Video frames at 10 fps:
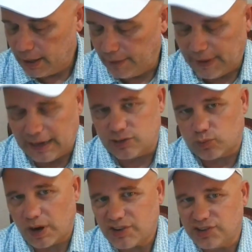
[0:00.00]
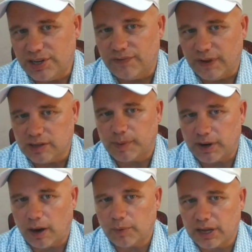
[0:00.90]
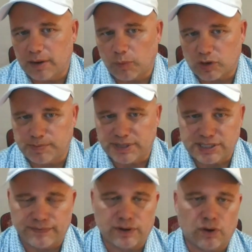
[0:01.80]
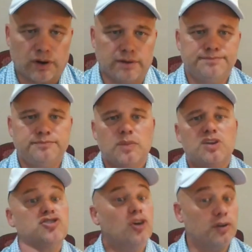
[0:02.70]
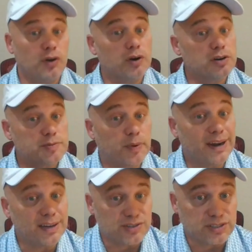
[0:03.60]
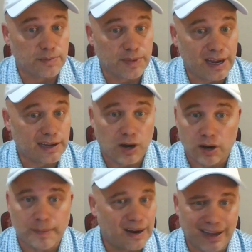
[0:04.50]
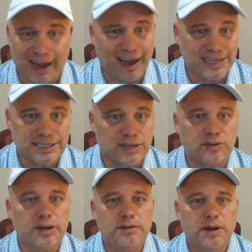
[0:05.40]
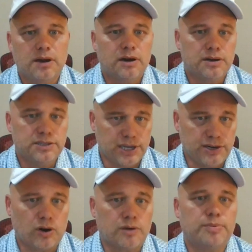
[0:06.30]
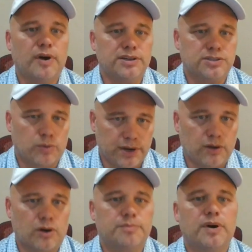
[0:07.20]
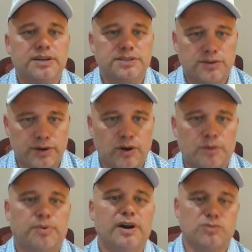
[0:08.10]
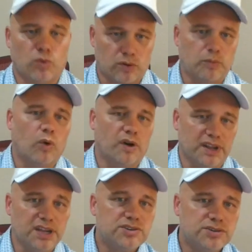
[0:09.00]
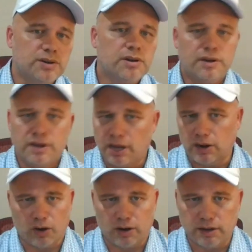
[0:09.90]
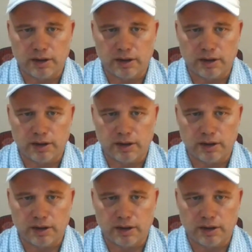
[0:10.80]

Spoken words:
And that is rush defense. But I want to get more specific on it. Chunk yardage plays are something I talk about constantly. 10-yard plays, 20-yard plays, 30-yard plays, or more in each, and on and